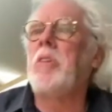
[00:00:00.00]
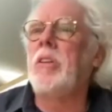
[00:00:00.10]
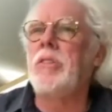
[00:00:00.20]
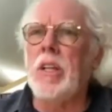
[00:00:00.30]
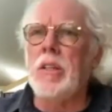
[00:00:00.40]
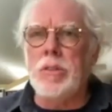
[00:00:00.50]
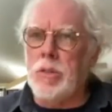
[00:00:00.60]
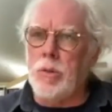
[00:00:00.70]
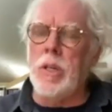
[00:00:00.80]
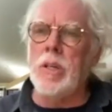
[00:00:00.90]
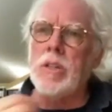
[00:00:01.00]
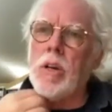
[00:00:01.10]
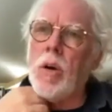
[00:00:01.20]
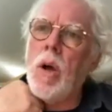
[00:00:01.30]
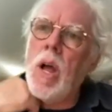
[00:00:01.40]
until two years
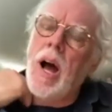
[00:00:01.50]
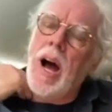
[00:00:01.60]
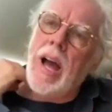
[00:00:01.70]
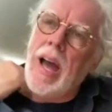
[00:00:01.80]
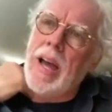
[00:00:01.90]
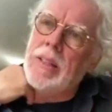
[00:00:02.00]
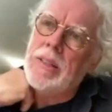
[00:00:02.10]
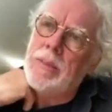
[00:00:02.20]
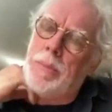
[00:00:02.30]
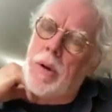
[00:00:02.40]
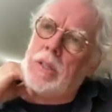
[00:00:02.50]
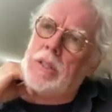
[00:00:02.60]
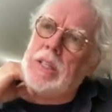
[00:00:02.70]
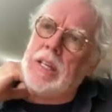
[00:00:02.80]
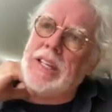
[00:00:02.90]
ago, I had bought
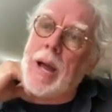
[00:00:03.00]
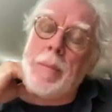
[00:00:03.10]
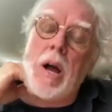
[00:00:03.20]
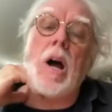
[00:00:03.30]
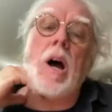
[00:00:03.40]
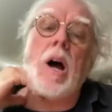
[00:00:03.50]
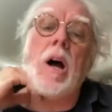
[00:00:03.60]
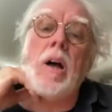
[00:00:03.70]
the Yamaha